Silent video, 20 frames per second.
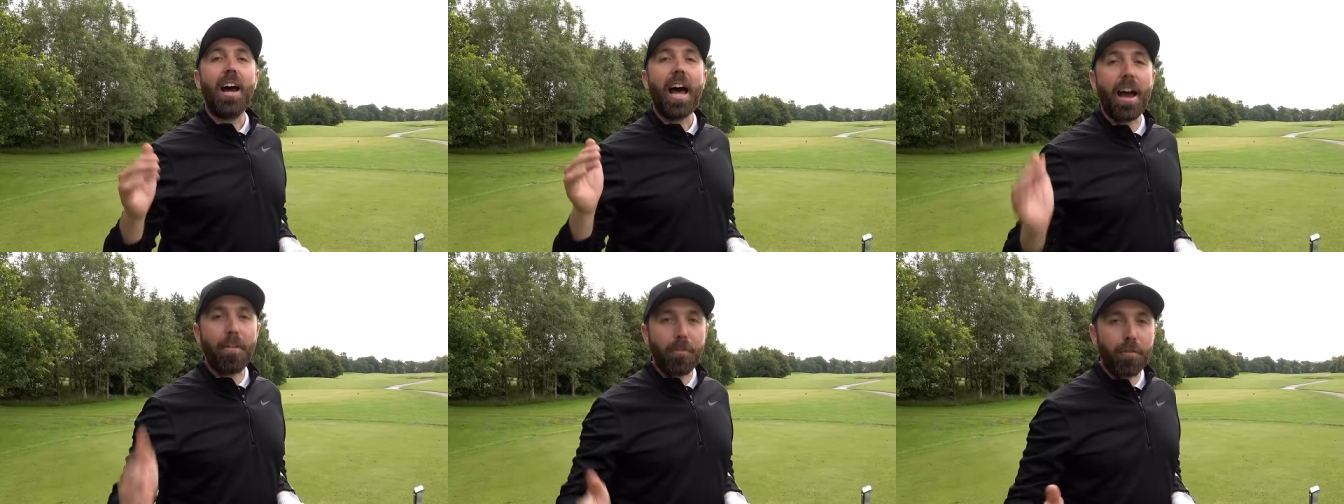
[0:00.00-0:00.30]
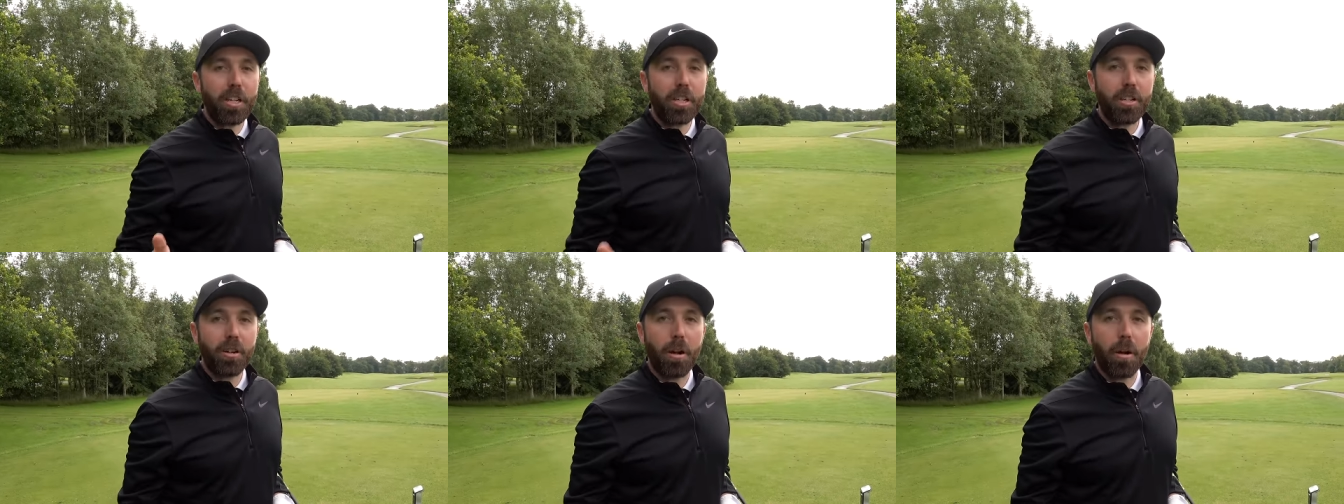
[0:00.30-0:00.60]

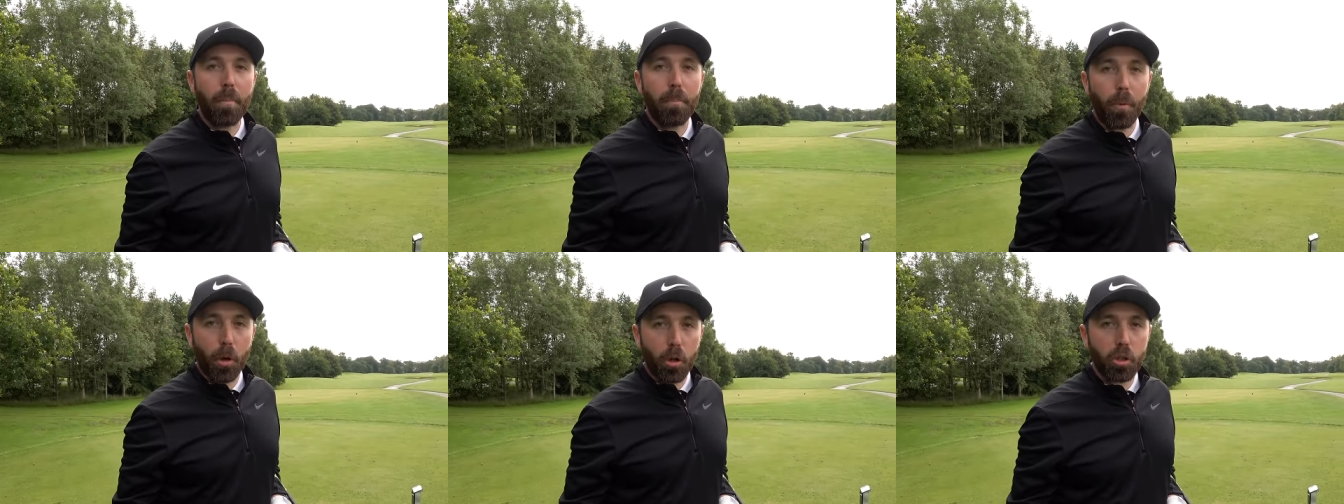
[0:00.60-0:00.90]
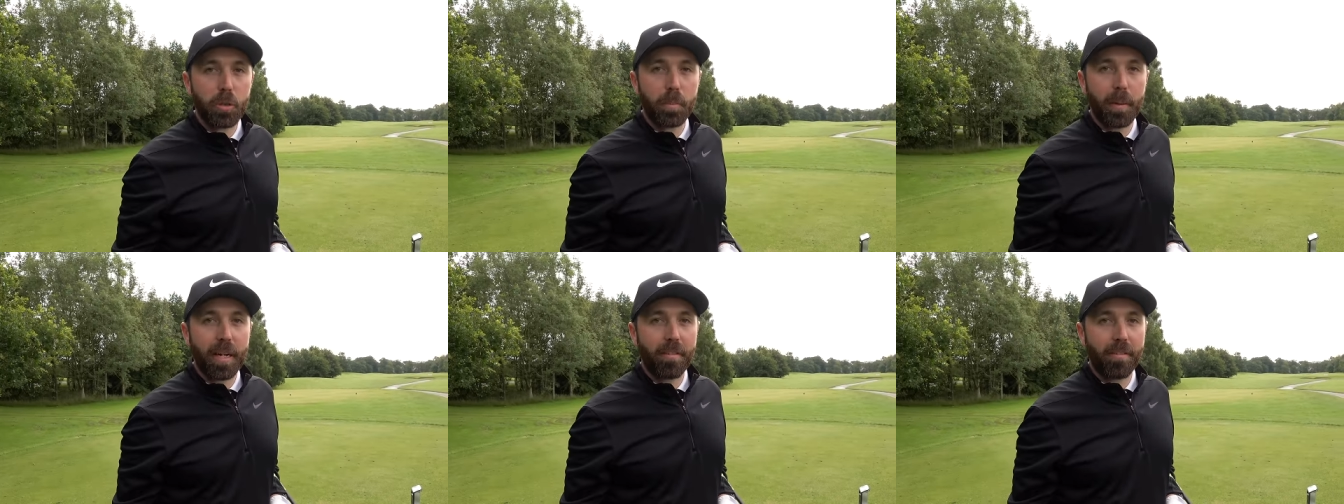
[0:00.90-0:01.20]
average
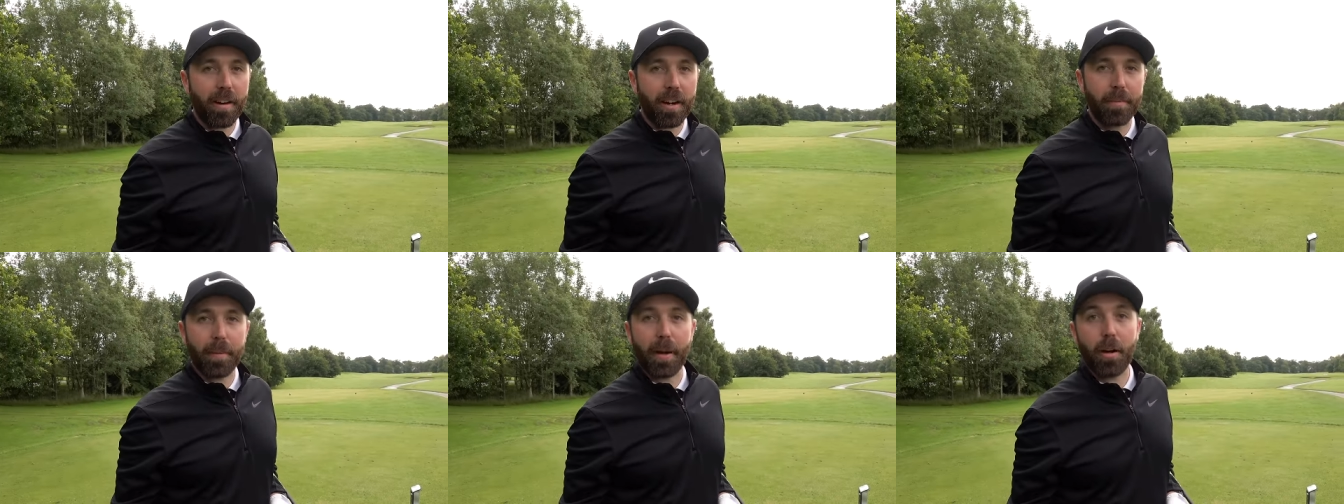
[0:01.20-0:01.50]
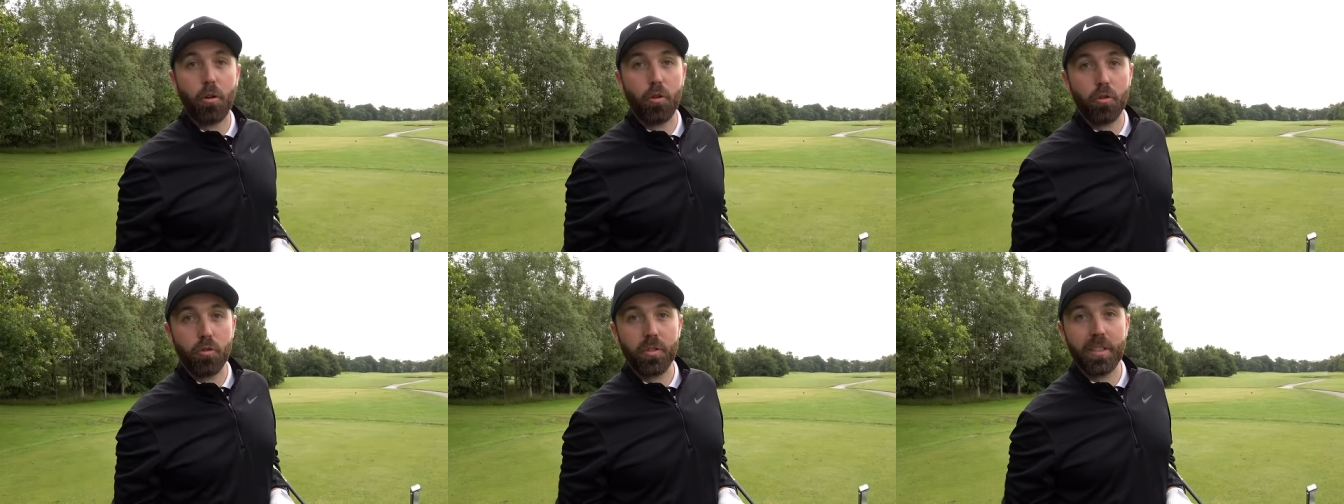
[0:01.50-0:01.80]
ball speed around
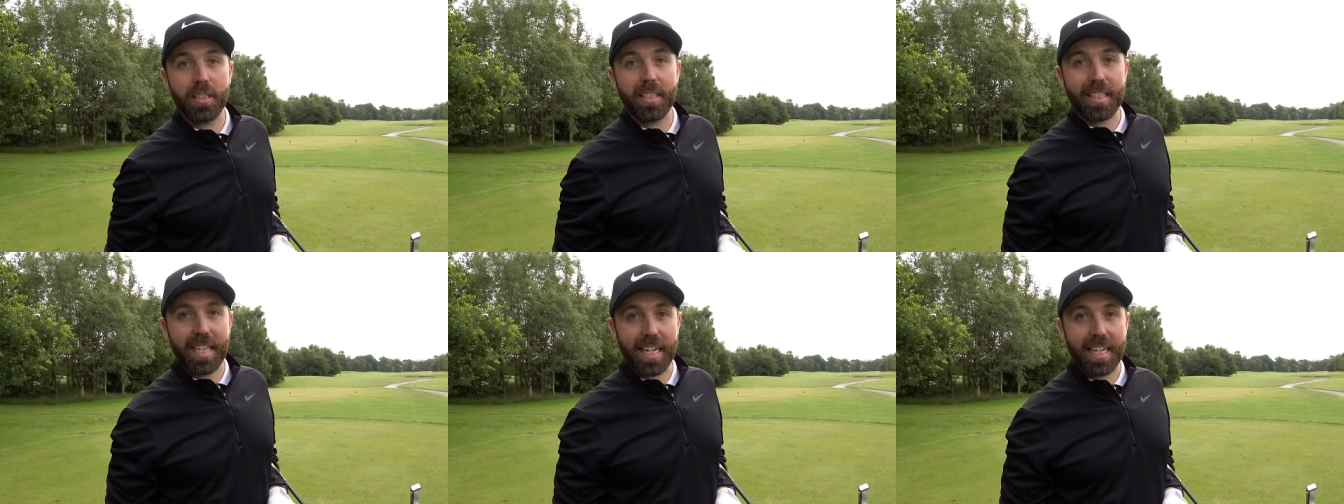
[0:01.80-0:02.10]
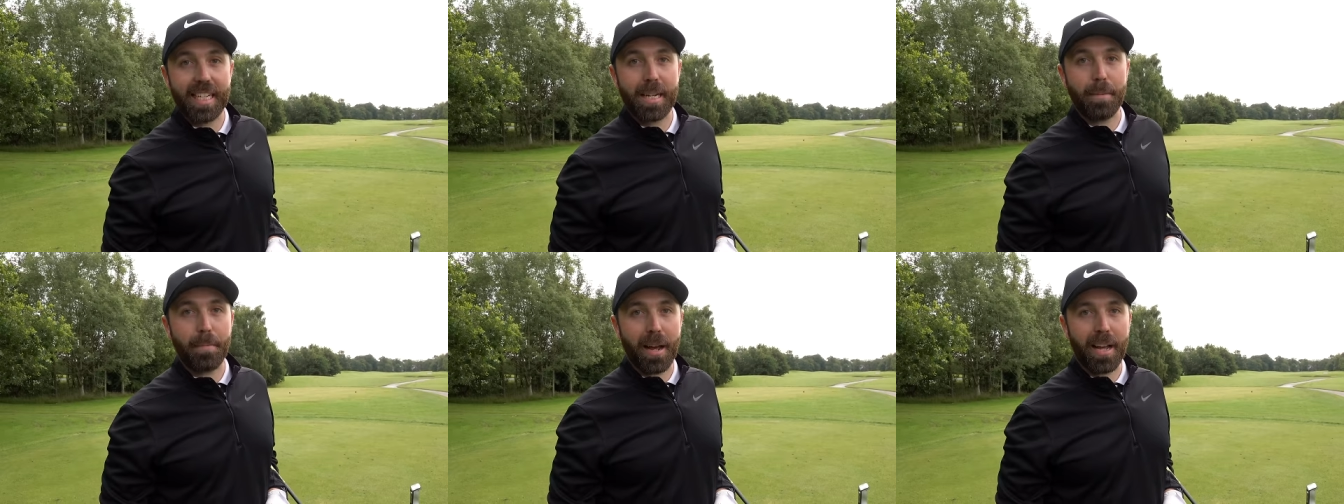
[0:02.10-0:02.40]
about
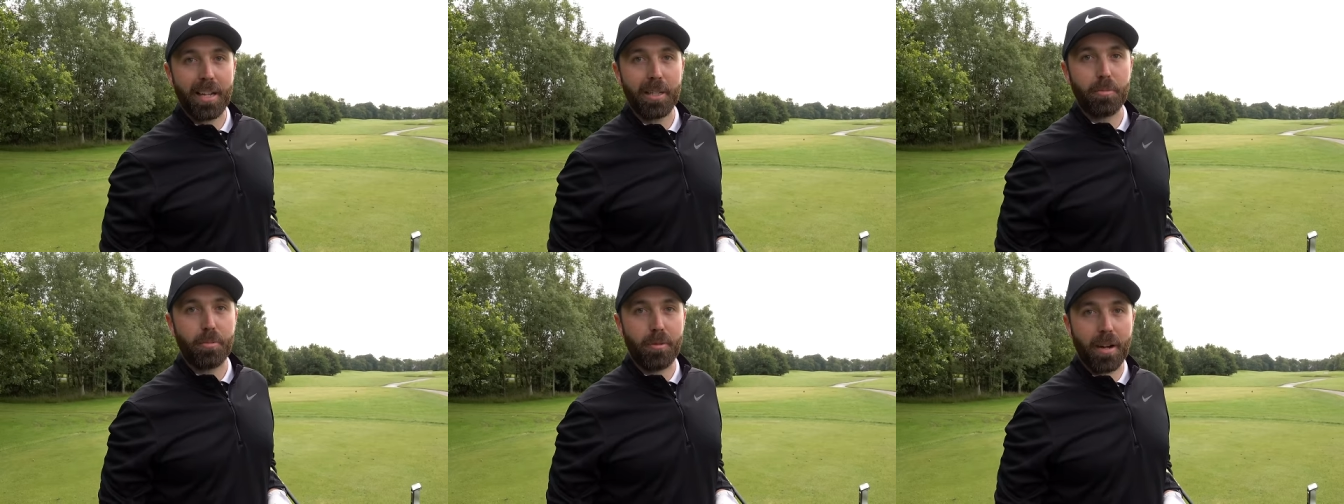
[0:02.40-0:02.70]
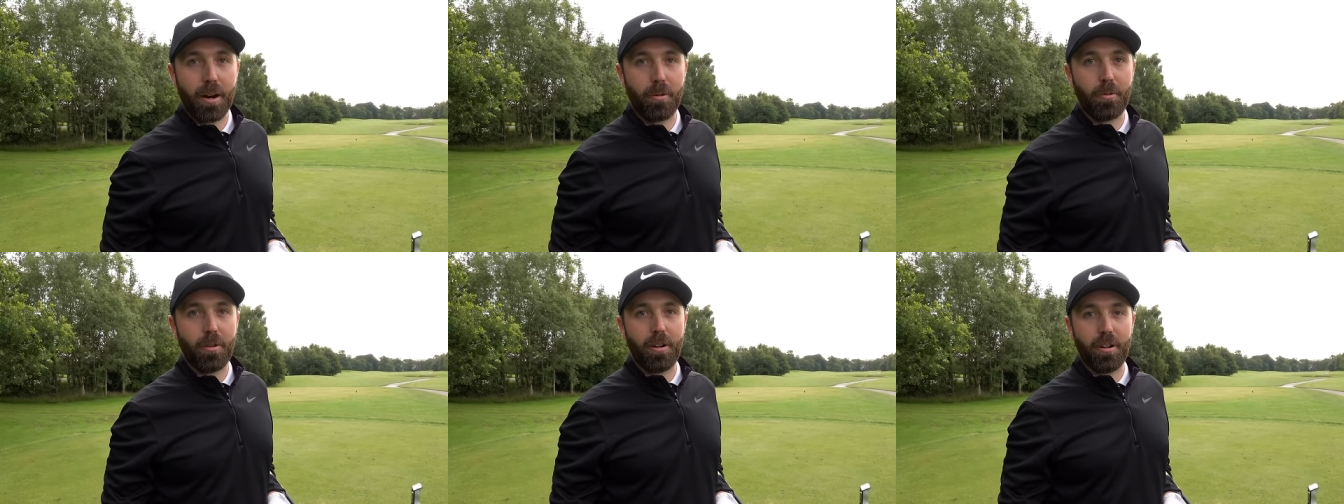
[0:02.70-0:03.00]
160 miles per
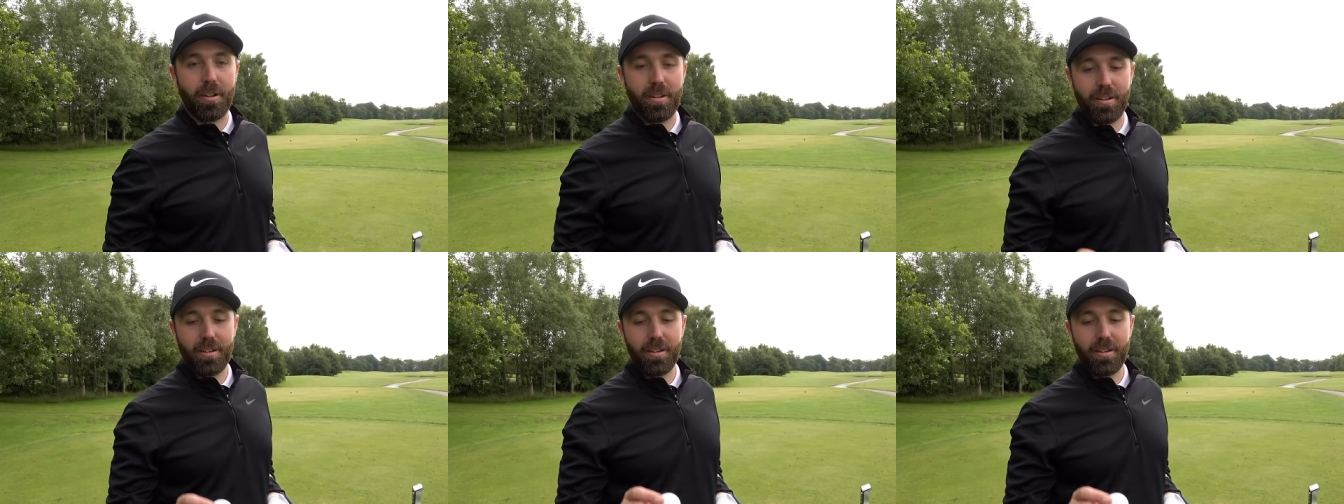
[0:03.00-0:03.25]
hour.